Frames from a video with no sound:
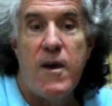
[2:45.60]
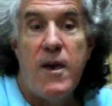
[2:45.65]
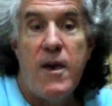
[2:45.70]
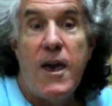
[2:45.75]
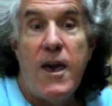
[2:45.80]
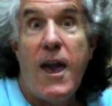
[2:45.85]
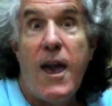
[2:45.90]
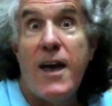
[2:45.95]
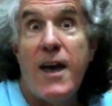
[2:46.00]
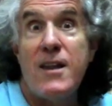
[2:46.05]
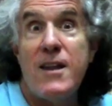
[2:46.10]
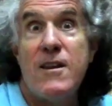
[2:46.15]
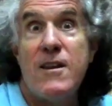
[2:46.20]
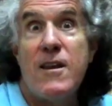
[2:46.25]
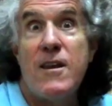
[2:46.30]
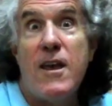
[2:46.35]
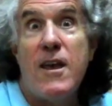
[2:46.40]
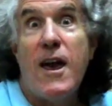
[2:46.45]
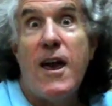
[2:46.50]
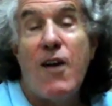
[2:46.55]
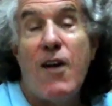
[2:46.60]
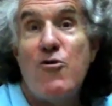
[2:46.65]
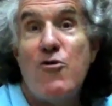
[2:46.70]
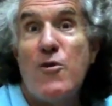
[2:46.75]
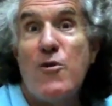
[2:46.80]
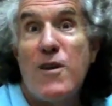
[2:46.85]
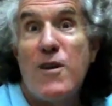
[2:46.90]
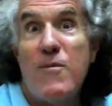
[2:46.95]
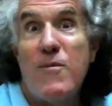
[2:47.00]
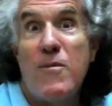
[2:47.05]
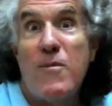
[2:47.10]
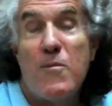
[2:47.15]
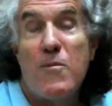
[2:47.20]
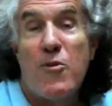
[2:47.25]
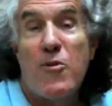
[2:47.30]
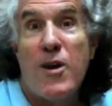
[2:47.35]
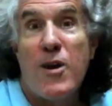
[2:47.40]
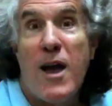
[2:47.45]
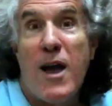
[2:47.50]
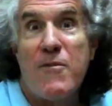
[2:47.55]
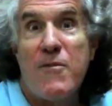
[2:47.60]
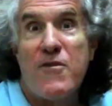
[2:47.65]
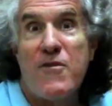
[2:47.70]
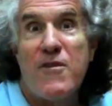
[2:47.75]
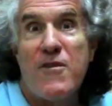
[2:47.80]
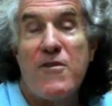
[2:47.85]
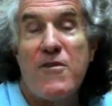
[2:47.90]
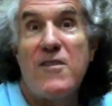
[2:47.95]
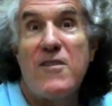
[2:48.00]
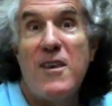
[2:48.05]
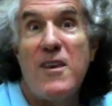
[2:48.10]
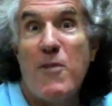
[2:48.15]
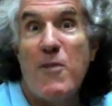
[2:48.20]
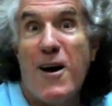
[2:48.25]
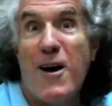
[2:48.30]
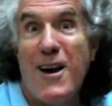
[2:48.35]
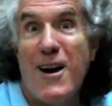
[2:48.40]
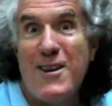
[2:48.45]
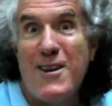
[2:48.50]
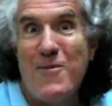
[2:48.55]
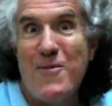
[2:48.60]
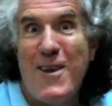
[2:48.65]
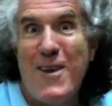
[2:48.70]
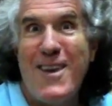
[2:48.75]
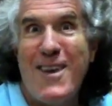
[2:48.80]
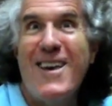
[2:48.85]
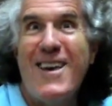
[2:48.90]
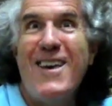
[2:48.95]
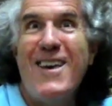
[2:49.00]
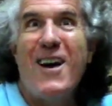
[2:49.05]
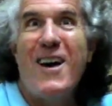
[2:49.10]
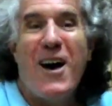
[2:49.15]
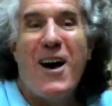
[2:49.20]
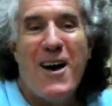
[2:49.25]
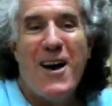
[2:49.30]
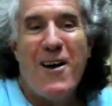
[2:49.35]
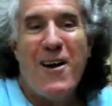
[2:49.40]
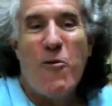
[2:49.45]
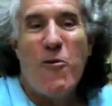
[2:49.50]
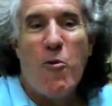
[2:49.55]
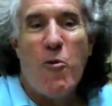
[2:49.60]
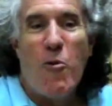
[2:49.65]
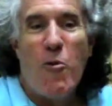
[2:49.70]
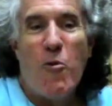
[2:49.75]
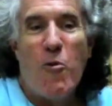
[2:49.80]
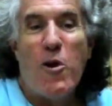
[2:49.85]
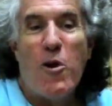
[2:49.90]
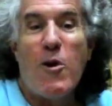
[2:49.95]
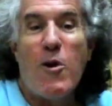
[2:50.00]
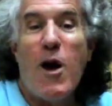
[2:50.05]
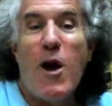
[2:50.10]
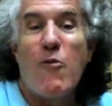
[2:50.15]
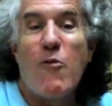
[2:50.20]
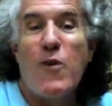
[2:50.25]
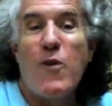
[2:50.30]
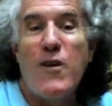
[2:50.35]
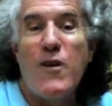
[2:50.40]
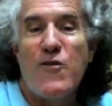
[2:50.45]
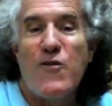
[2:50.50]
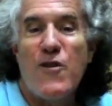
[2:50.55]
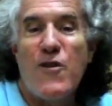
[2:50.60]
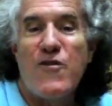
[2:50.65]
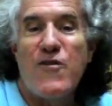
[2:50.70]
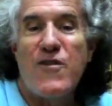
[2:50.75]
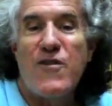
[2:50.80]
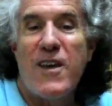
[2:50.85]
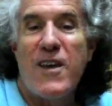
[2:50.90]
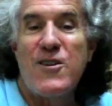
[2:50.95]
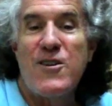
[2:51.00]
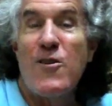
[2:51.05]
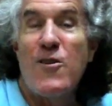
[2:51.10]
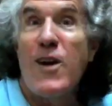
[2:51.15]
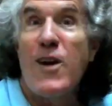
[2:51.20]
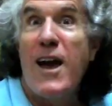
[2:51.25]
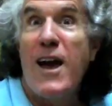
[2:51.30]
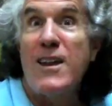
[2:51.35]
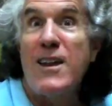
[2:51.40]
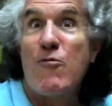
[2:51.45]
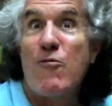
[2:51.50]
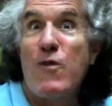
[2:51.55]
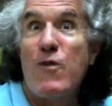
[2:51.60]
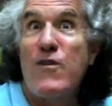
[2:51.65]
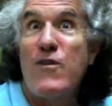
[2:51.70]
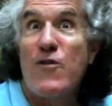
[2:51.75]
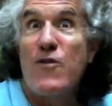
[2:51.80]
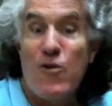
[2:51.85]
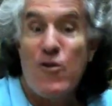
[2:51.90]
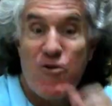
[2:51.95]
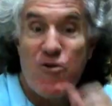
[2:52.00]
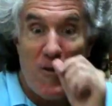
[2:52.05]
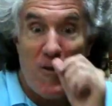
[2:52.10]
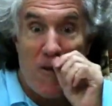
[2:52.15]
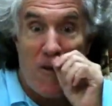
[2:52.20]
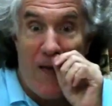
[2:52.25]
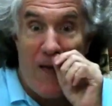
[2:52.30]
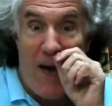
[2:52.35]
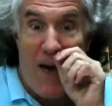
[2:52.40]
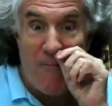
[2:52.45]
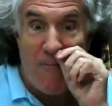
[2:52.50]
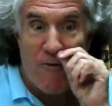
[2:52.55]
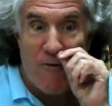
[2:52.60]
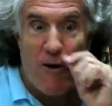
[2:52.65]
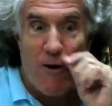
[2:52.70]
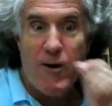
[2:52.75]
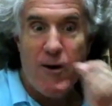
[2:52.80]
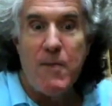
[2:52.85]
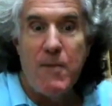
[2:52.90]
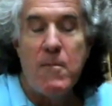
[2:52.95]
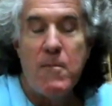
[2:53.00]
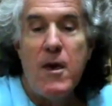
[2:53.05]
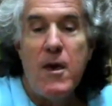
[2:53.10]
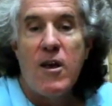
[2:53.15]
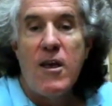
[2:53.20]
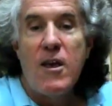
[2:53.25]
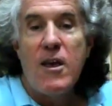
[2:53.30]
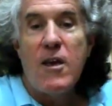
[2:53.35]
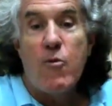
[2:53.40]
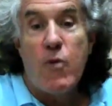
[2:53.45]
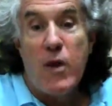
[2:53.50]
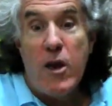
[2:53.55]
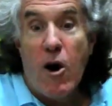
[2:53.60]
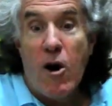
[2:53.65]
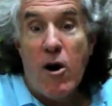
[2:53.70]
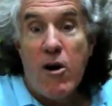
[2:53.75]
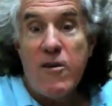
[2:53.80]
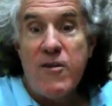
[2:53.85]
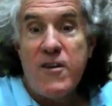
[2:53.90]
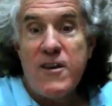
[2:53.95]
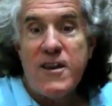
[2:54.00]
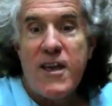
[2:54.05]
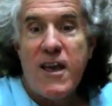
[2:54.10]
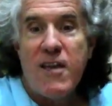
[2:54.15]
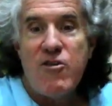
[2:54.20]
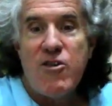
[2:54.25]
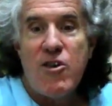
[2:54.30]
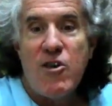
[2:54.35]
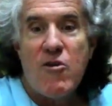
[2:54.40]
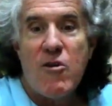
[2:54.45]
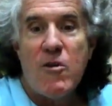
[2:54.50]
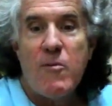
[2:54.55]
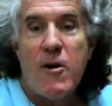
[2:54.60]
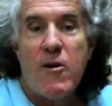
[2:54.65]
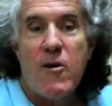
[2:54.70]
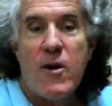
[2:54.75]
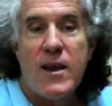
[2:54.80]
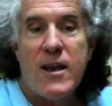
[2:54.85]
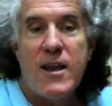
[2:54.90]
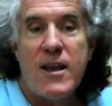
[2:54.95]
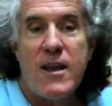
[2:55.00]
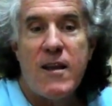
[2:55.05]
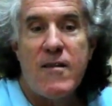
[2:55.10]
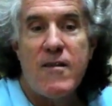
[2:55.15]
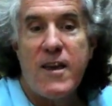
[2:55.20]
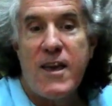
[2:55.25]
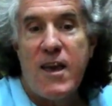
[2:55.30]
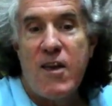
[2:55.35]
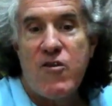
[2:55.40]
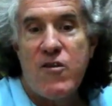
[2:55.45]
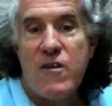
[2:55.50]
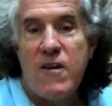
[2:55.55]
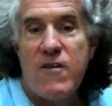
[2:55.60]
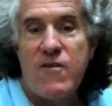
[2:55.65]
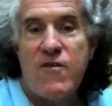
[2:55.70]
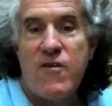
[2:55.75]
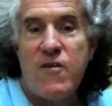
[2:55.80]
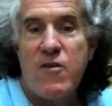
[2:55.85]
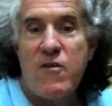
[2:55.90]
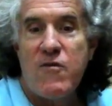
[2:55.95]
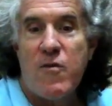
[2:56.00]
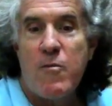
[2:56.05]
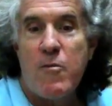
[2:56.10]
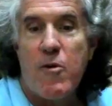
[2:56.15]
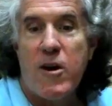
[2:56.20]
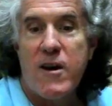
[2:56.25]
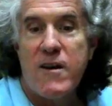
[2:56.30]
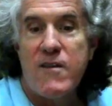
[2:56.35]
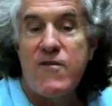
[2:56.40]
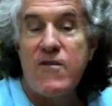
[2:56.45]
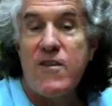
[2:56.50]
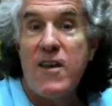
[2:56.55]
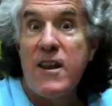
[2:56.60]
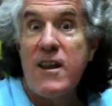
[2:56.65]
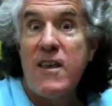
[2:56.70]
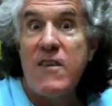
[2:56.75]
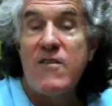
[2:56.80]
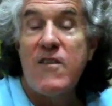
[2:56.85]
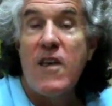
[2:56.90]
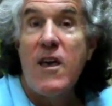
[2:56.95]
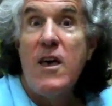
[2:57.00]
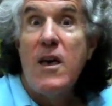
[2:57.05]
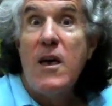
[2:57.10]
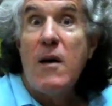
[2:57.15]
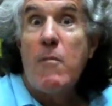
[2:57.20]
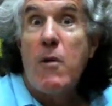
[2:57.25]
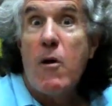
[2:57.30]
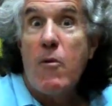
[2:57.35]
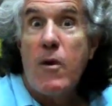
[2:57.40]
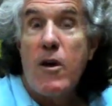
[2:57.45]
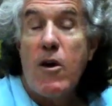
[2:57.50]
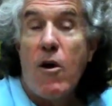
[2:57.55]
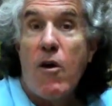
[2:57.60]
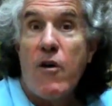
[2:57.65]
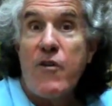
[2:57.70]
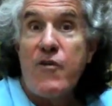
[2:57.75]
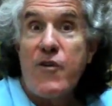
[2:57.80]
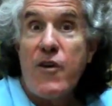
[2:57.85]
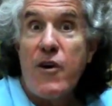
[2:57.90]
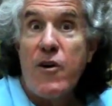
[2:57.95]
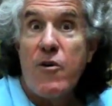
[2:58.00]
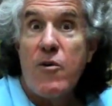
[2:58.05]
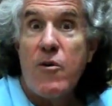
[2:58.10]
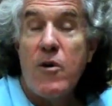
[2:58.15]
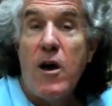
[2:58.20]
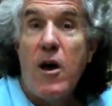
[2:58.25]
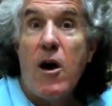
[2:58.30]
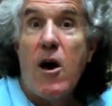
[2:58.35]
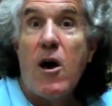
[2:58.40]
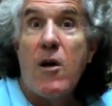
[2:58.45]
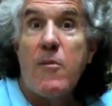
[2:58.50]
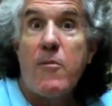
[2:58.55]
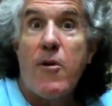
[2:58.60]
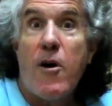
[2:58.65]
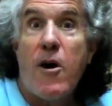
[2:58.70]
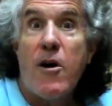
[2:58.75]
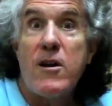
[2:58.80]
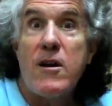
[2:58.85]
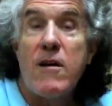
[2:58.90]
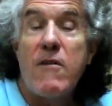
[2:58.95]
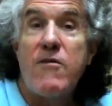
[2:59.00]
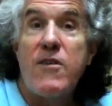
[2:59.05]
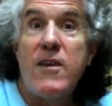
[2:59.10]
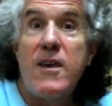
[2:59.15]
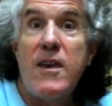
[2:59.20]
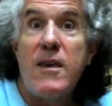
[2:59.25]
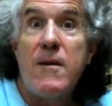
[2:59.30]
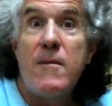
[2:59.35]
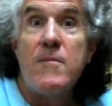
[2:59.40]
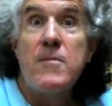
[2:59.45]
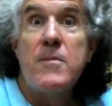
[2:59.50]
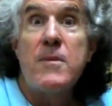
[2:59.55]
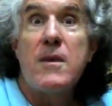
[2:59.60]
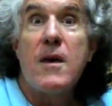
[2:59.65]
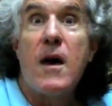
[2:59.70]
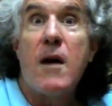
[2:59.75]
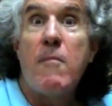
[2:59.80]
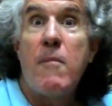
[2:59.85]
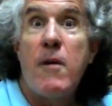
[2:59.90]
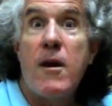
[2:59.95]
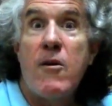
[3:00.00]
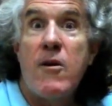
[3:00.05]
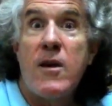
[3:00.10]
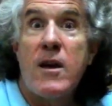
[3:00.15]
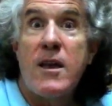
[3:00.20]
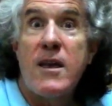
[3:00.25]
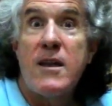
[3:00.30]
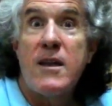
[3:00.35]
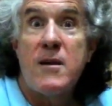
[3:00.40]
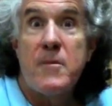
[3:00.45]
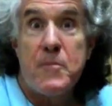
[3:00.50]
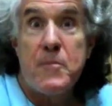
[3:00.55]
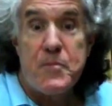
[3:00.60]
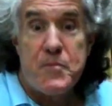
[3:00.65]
And as you can perhaps see behind me, we're a research center and a research library. We are the Tangier American Legation Institute for Moroccan Studies, but we also are part of the American